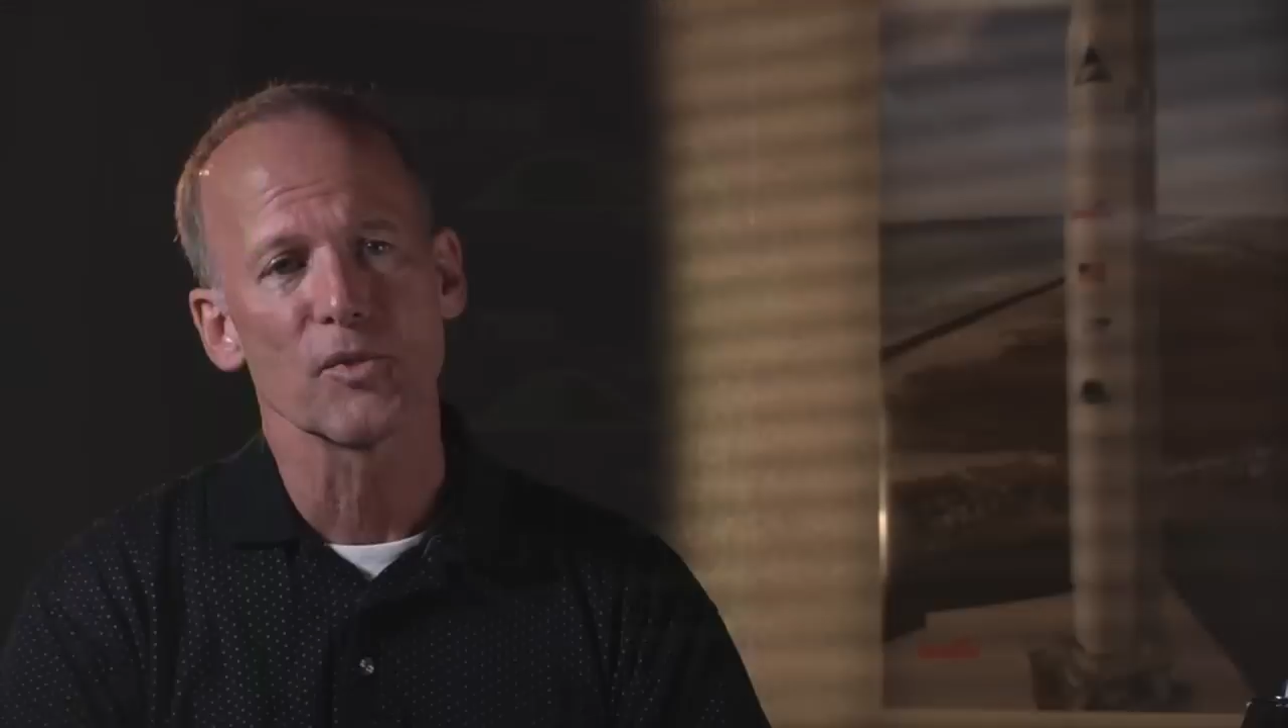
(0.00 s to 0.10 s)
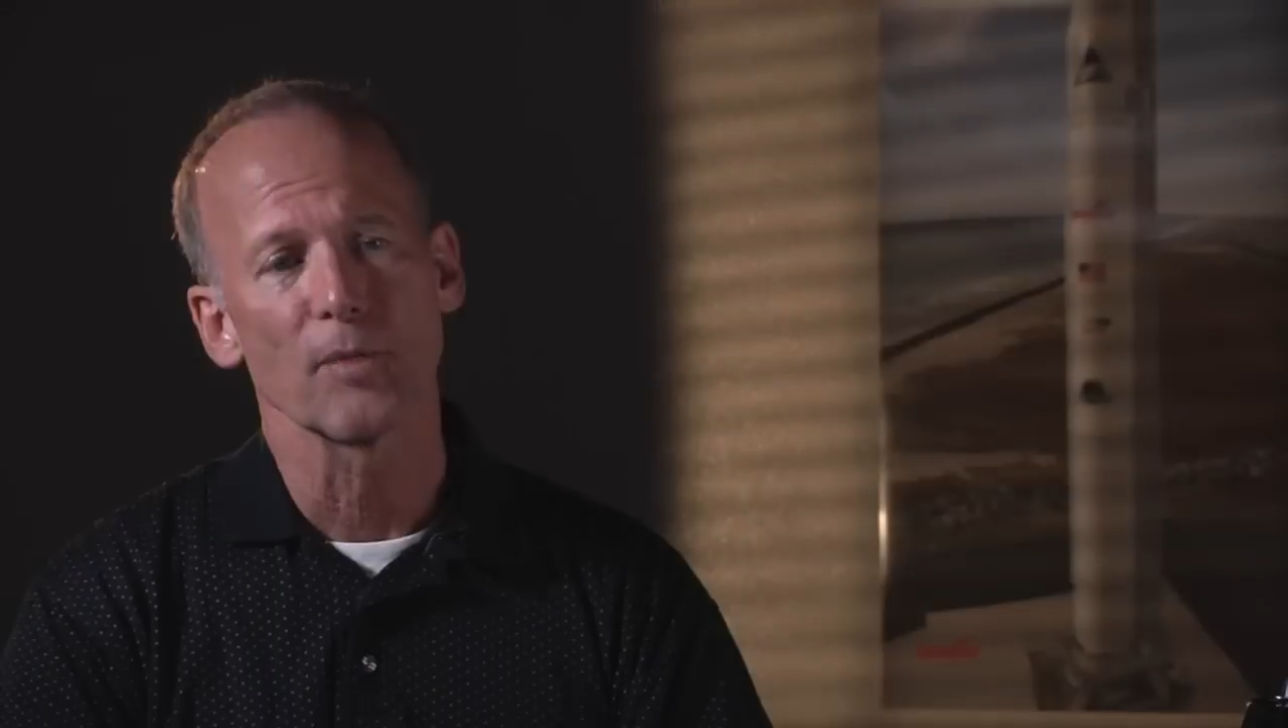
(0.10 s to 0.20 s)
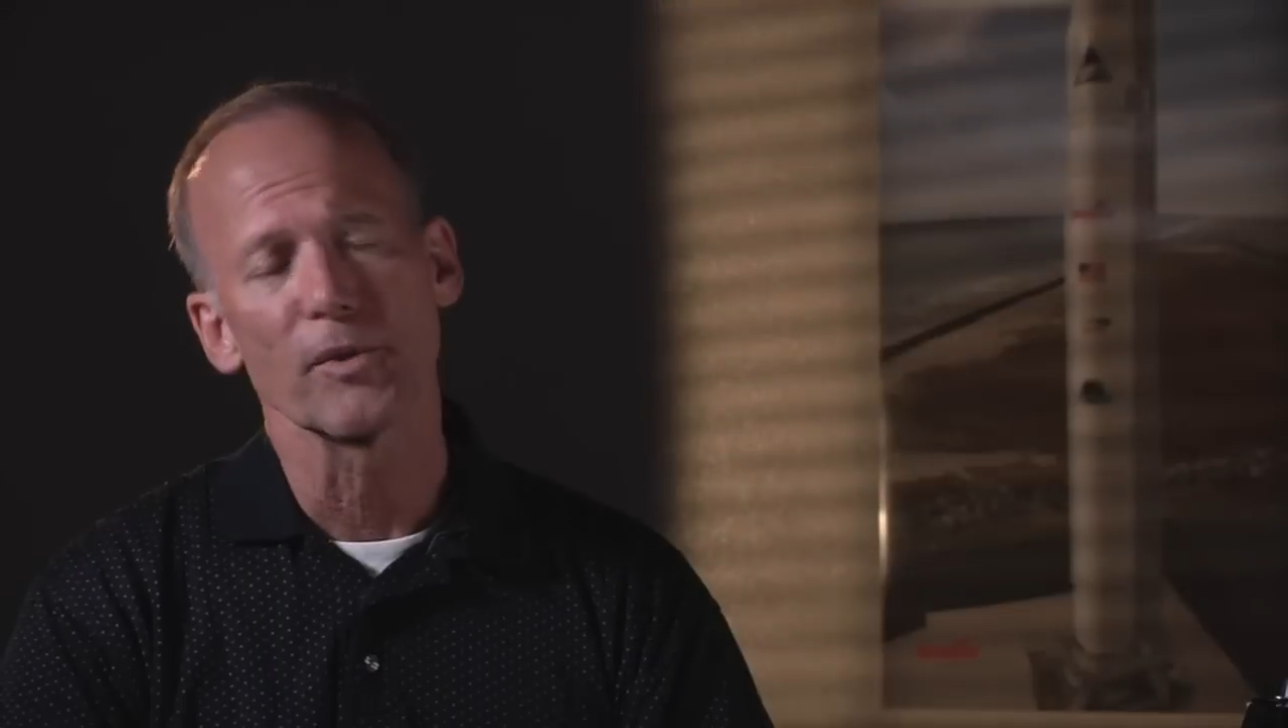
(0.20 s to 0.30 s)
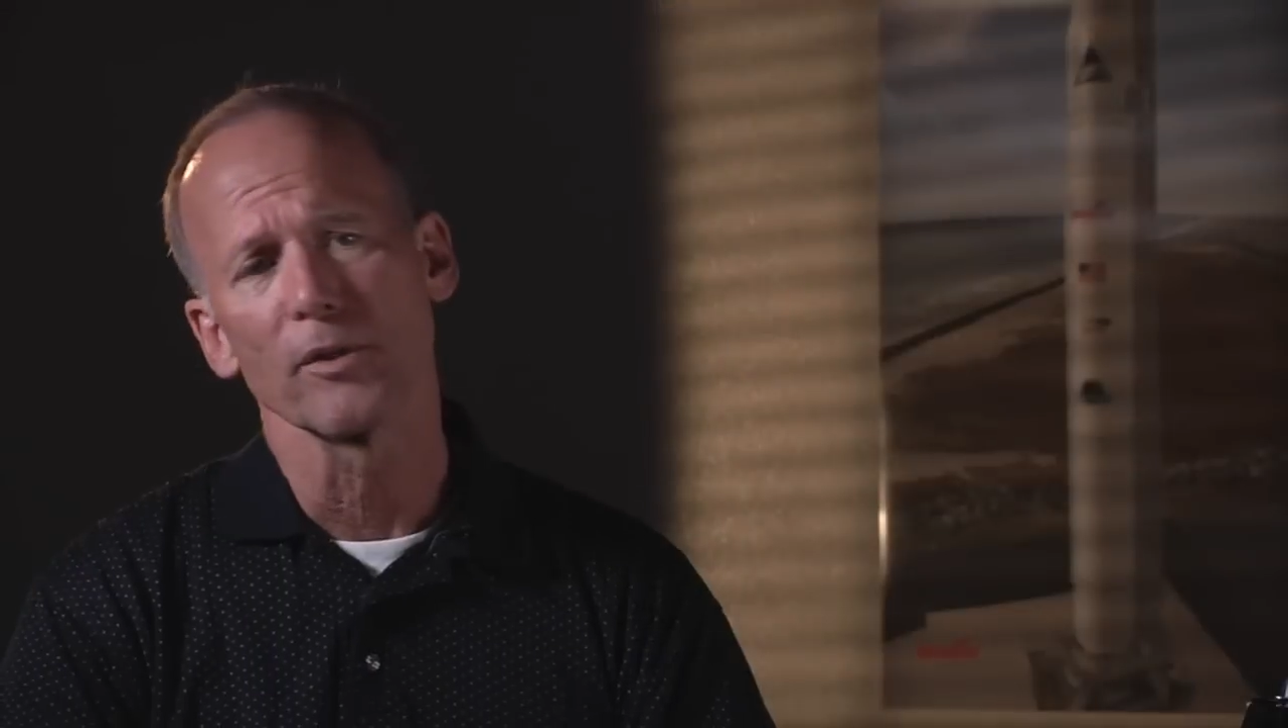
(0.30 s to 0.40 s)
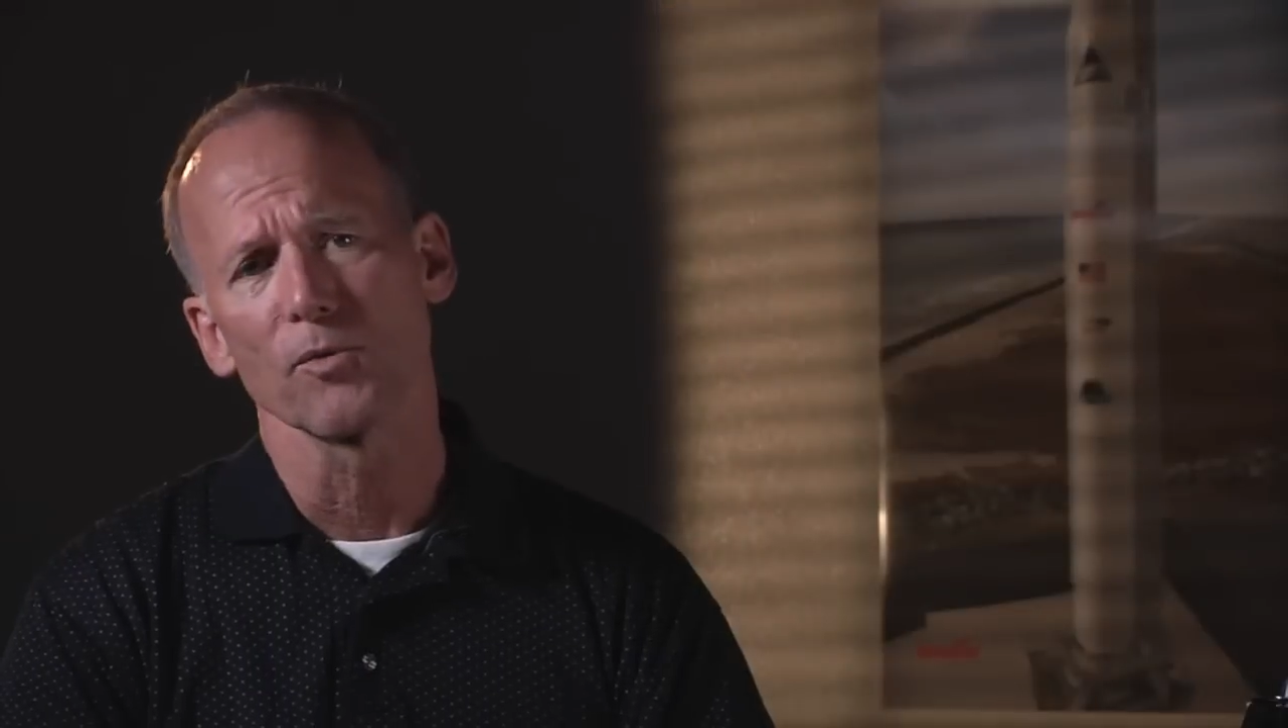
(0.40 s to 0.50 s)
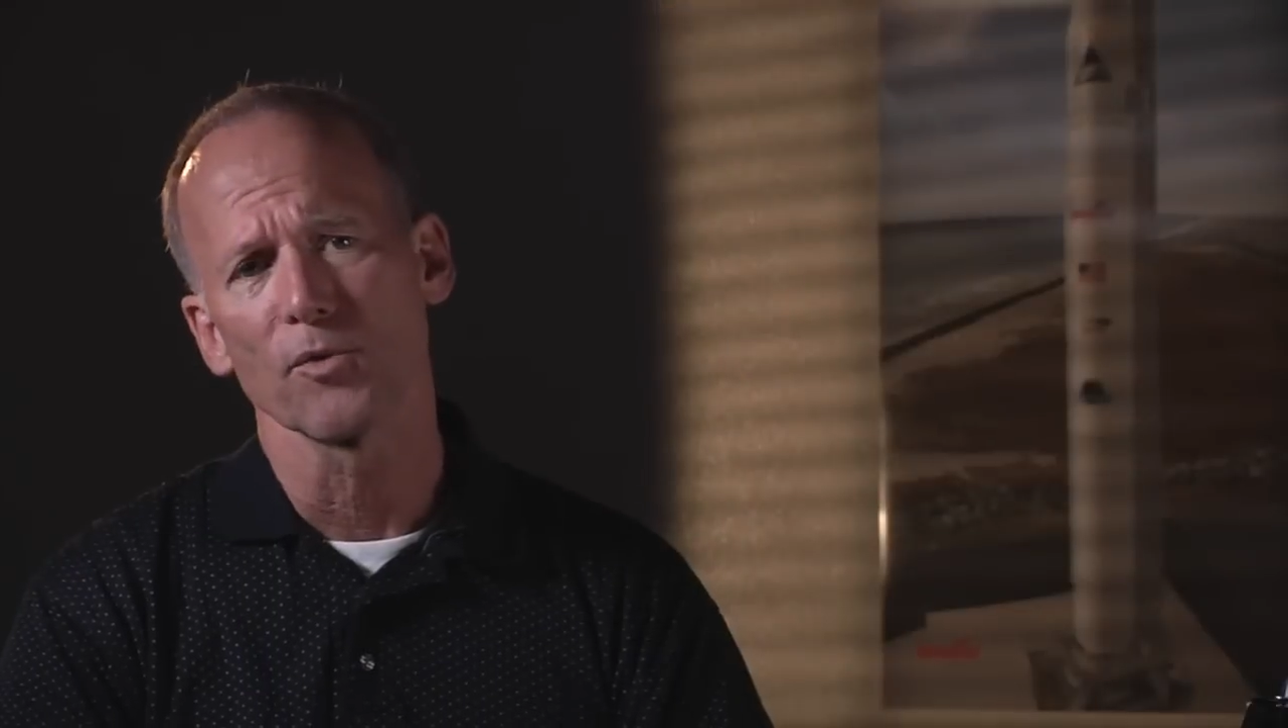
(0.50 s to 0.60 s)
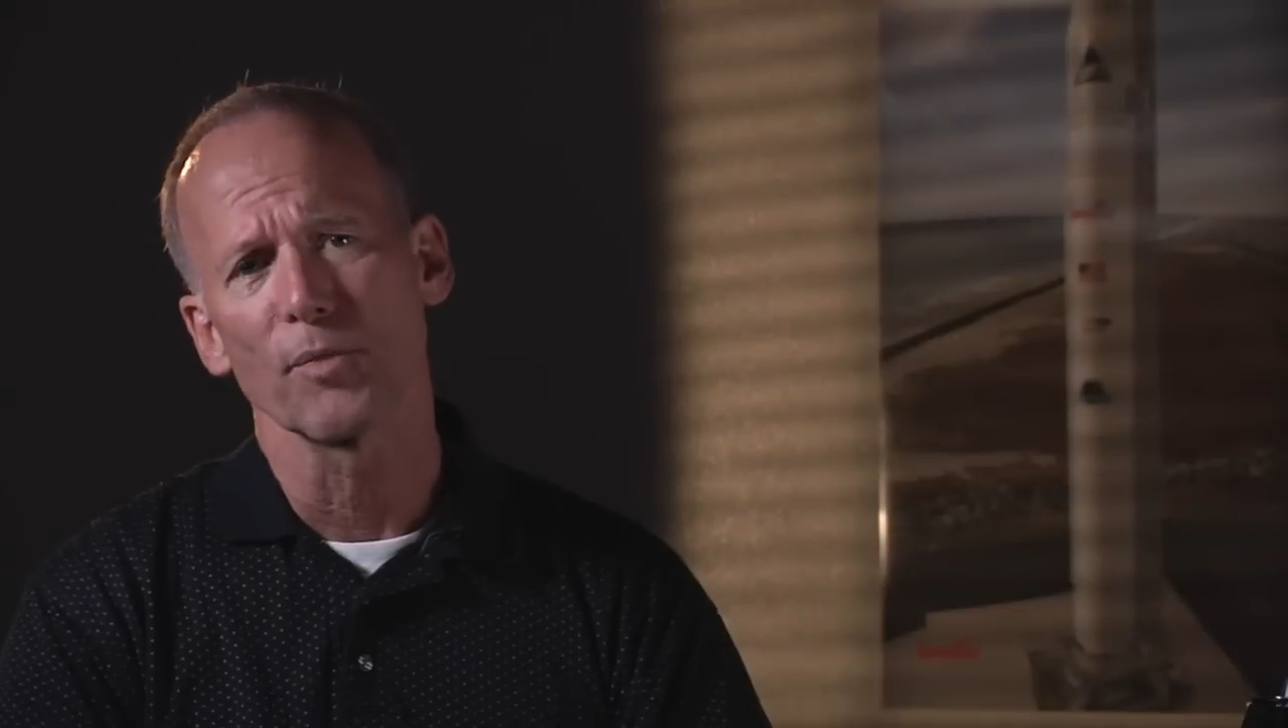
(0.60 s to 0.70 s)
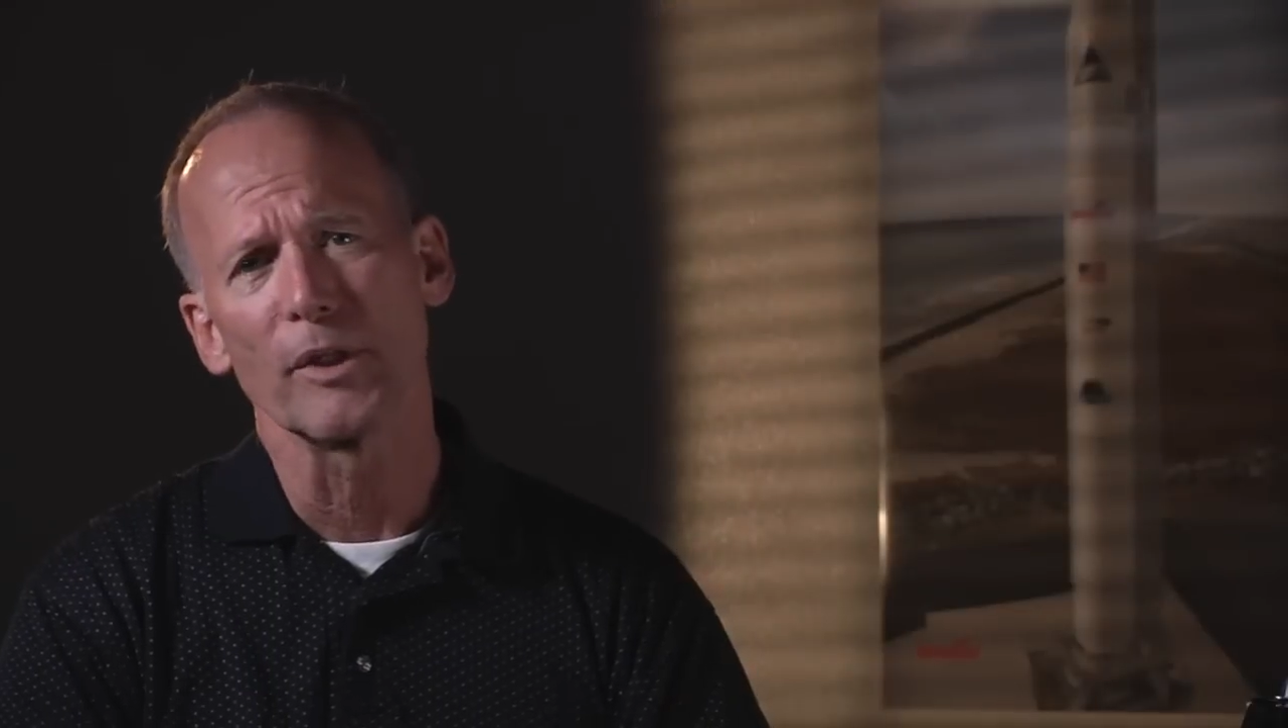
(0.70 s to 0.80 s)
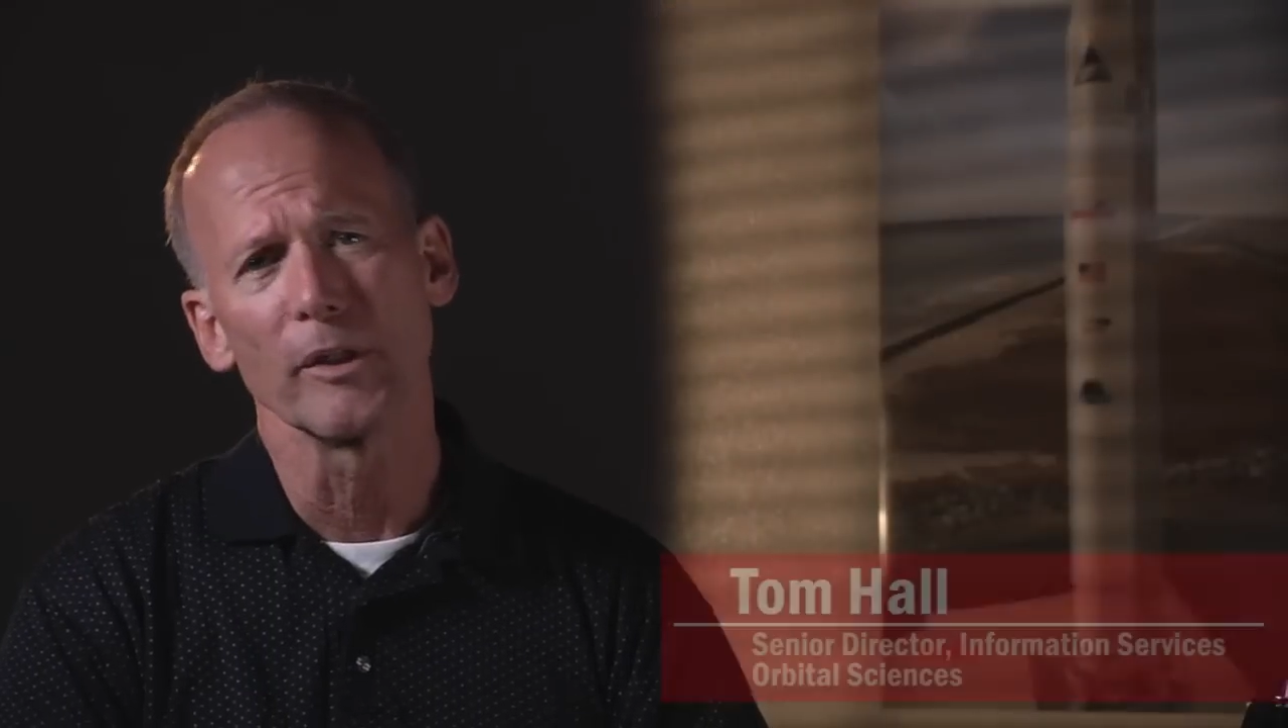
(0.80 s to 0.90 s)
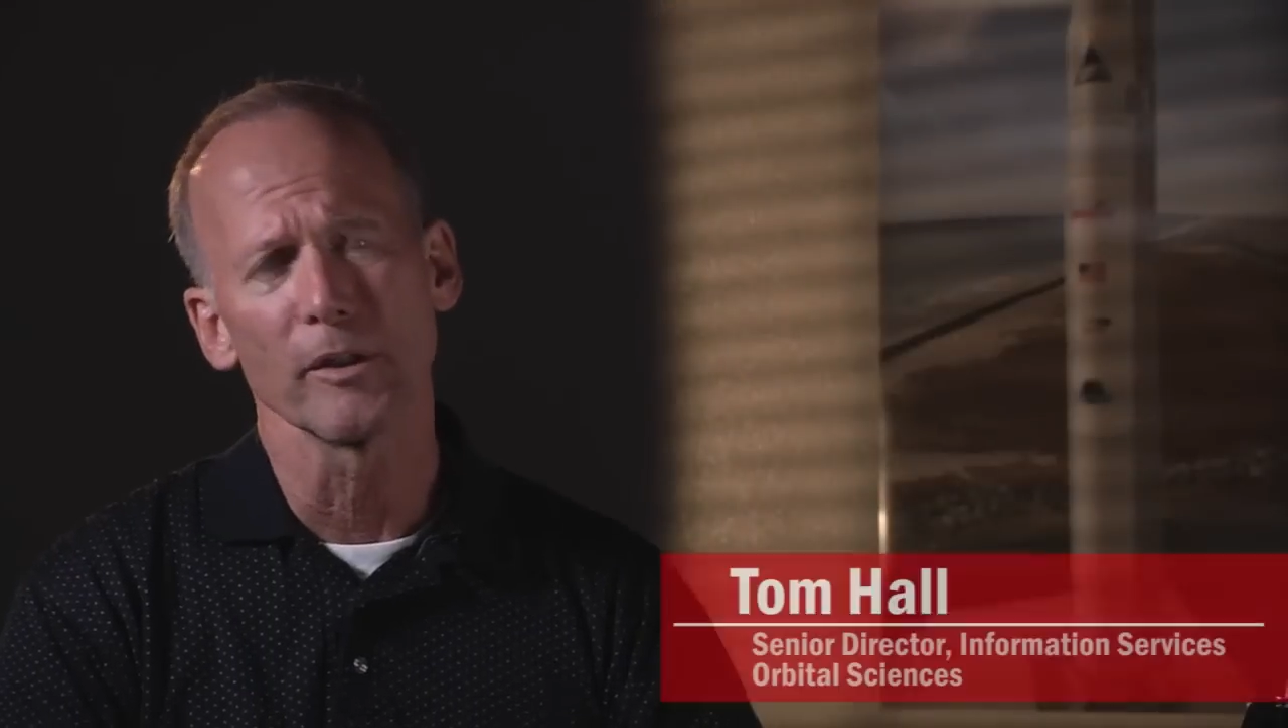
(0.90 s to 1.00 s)
Something that was
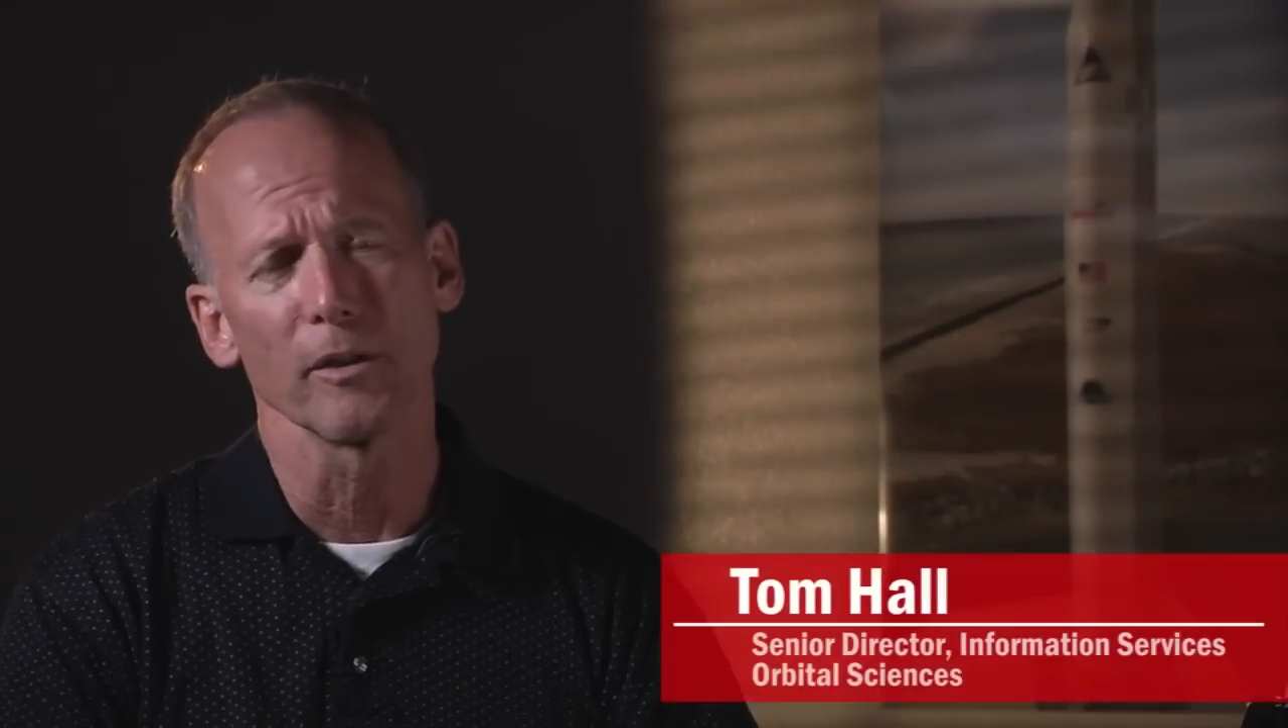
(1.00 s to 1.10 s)
appealing